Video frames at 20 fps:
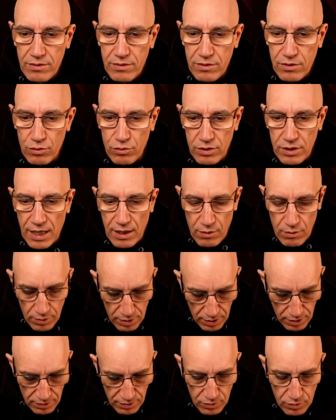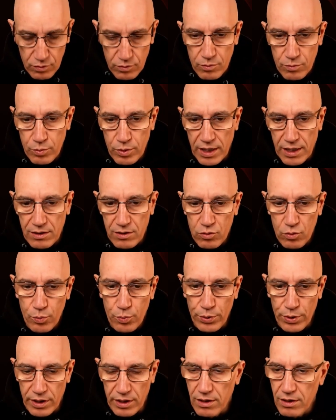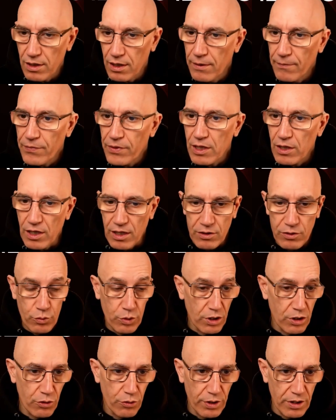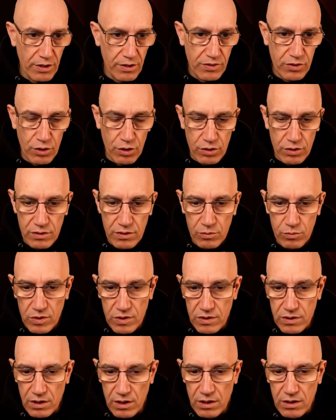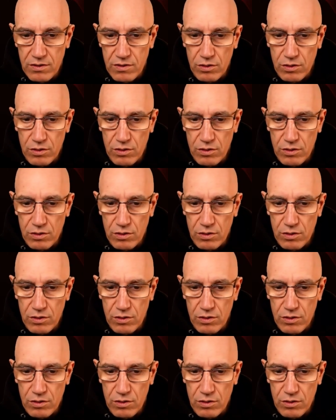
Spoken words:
So now it's black to play, and we already saw it's a mistake.